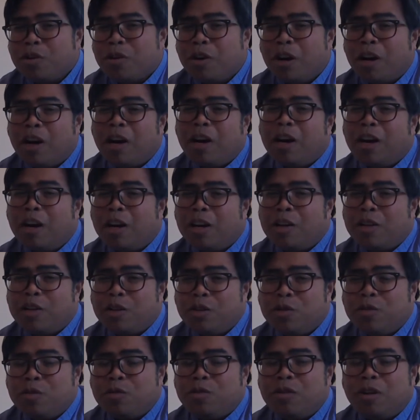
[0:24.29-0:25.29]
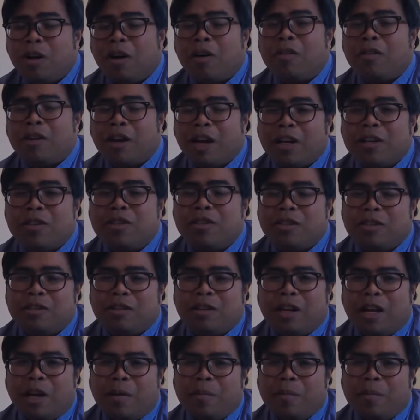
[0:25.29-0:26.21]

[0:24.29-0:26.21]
the connection.